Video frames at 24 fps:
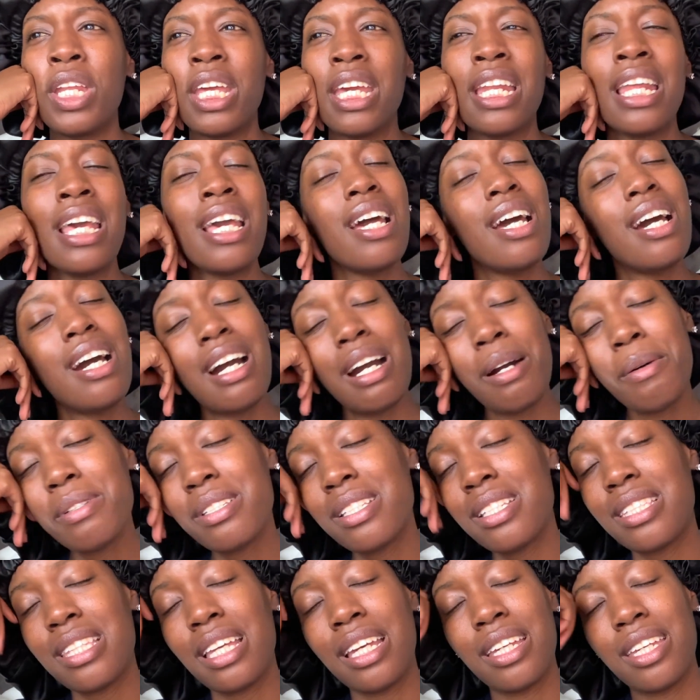And I was
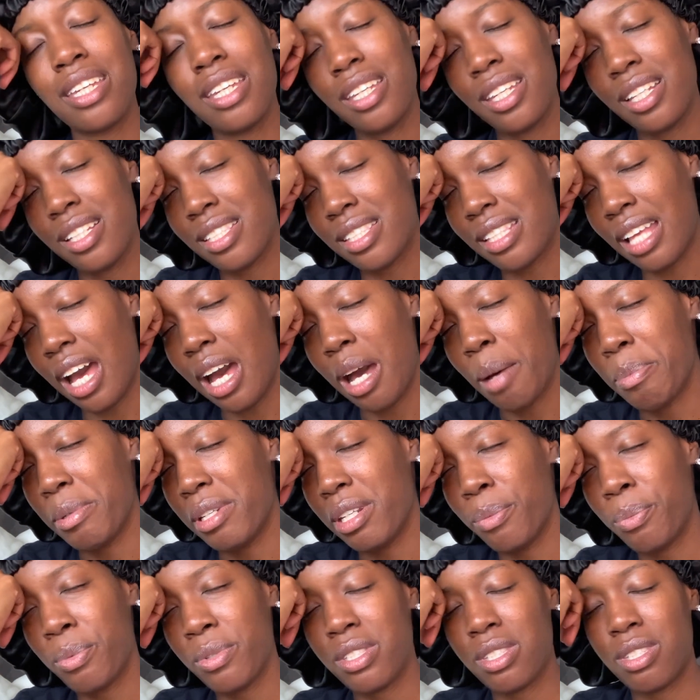just like, can you stop? And
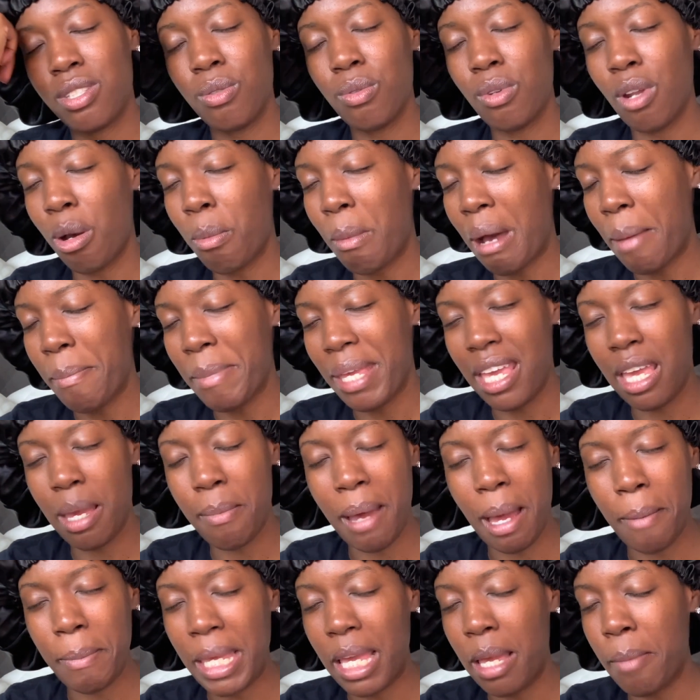it was, you know, my man,
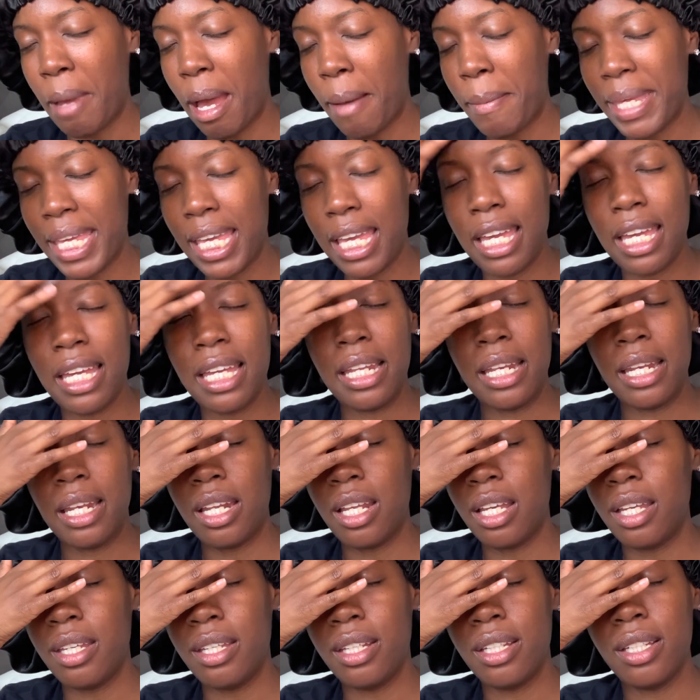my man, my man.
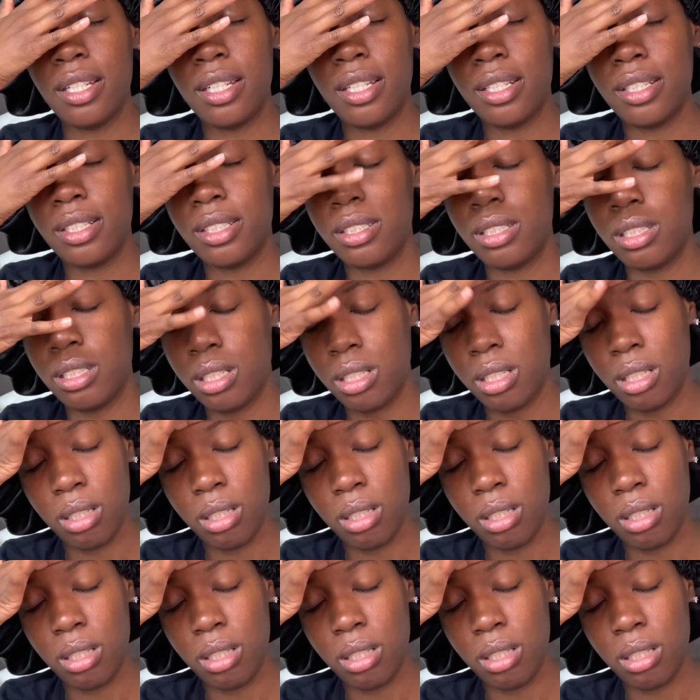And eh.